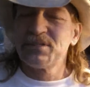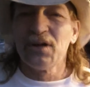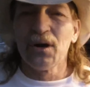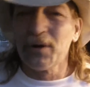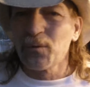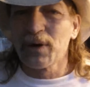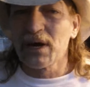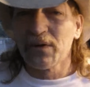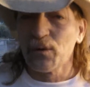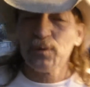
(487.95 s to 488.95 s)
snowing,
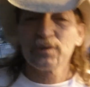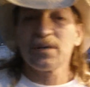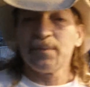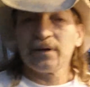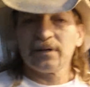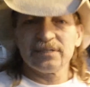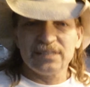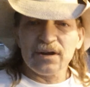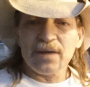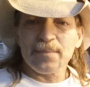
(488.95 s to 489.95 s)
whatever. We'll
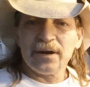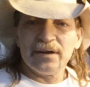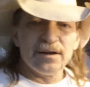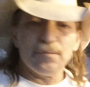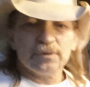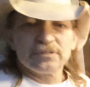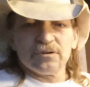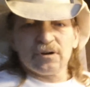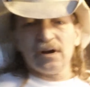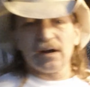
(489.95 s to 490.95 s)
still come out here and we'll still
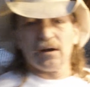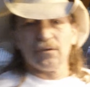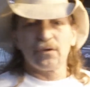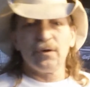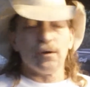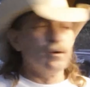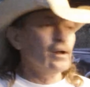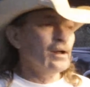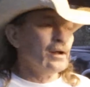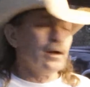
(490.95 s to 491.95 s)
cook on the grill.
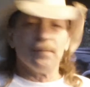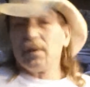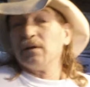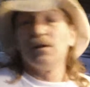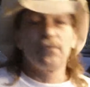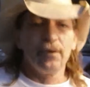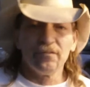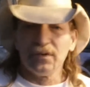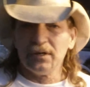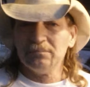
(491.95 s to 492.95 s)
I love
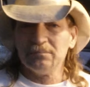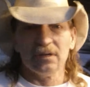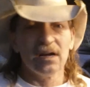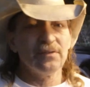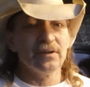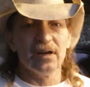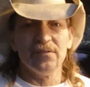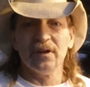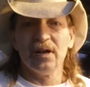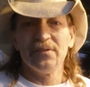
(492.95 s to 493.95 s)
grilled food. Love it, love
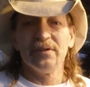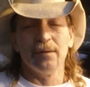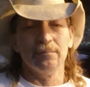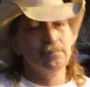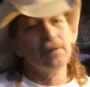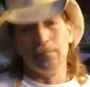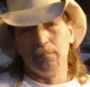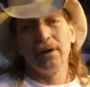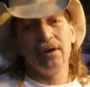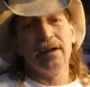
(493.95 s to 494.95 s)
it, love it. I'm
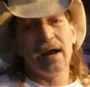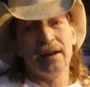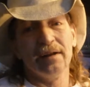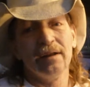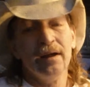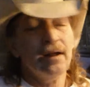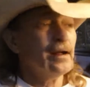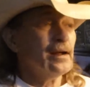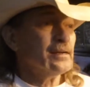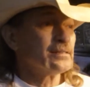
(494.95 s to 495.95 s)
pretty good at it.
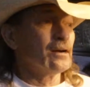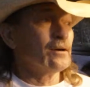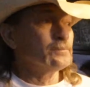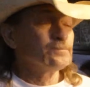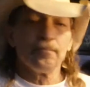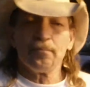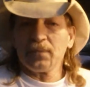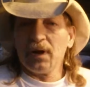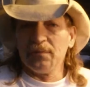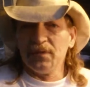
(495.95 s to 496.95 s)
So.
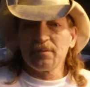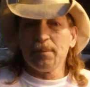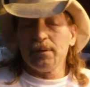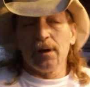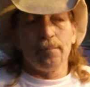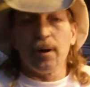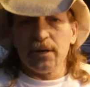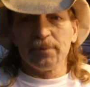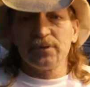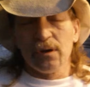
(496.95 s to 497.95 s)
This will be part
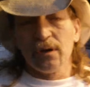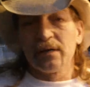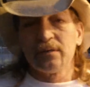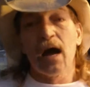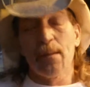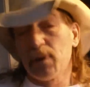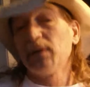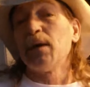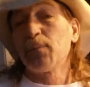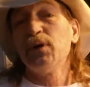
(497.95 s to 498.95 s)
number 2, and I'm
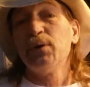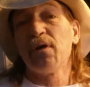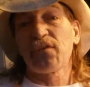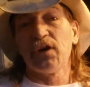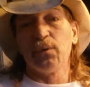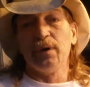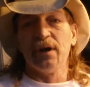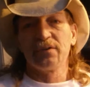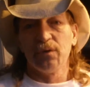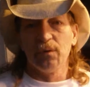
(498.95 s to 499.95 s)
going to do a third one
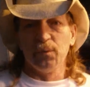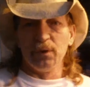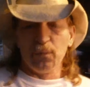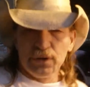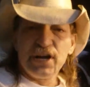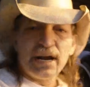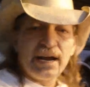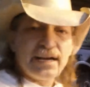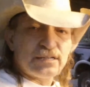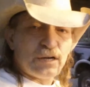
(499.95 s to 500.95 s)
here. So when the chicken
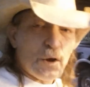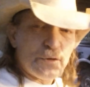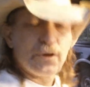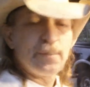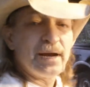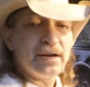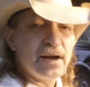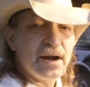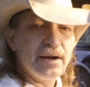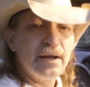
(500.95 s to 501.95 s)
gets closer to being
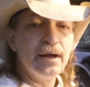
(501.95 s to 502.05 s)
done,